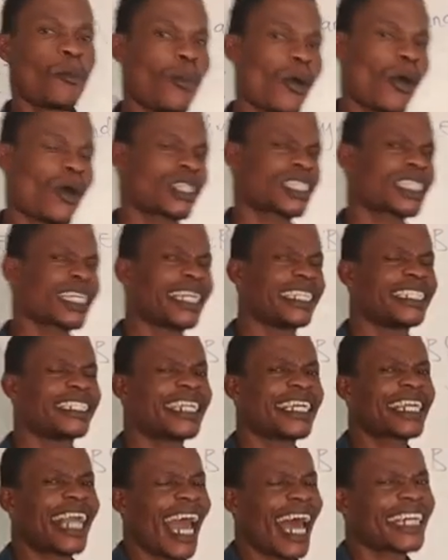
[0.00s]
But
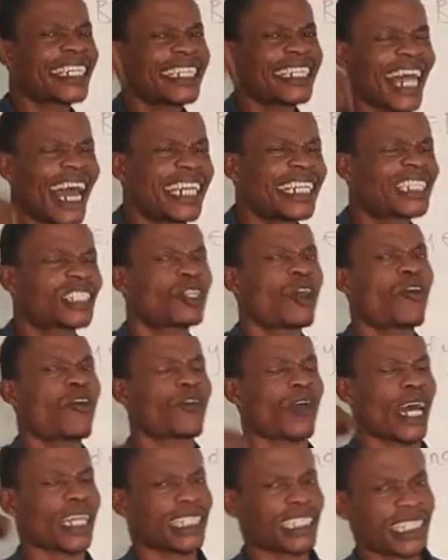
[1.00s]
the cardinality
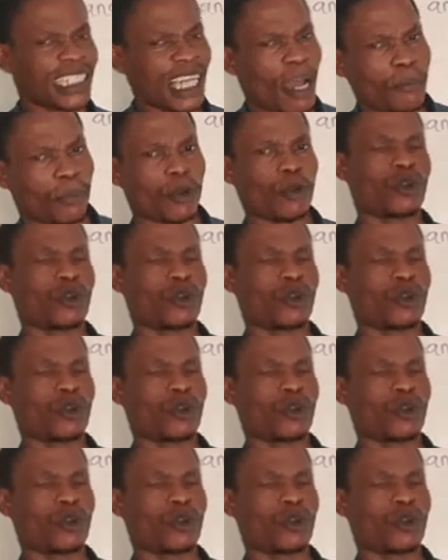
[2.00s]
of Cartesian